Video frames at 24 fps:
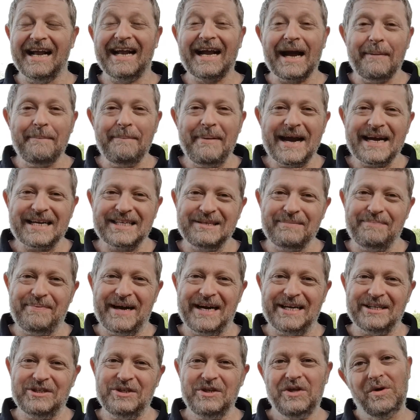come back to
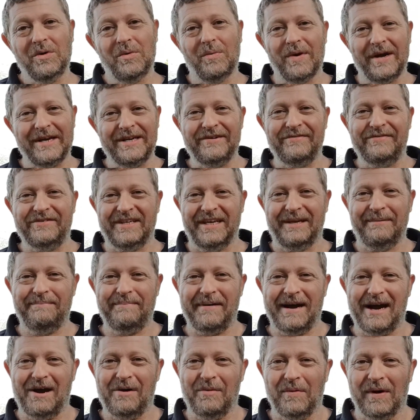part 2 when you've seen
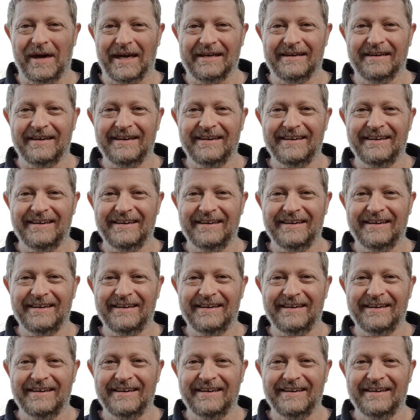part 1.